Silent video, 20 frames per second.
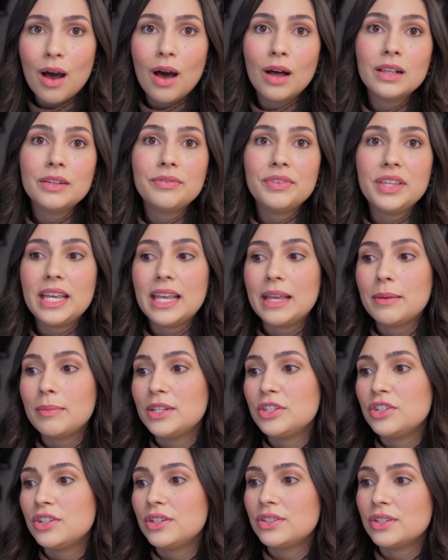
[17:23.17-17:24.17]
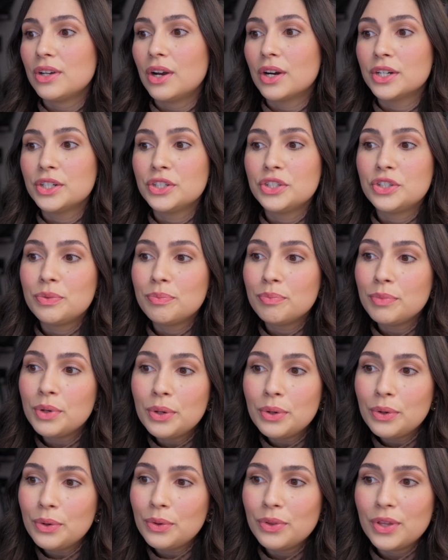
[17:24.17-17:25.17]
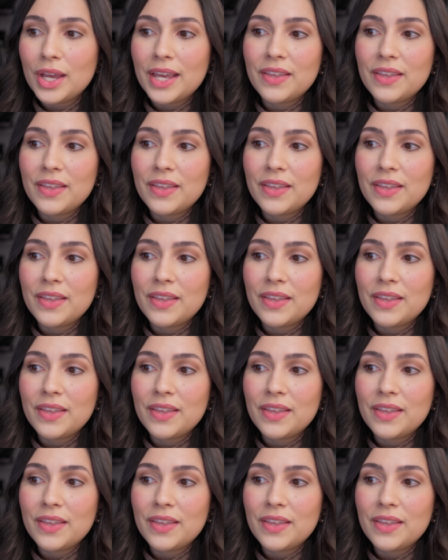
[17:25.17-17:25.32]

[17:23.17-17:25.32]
all of the images are smooth,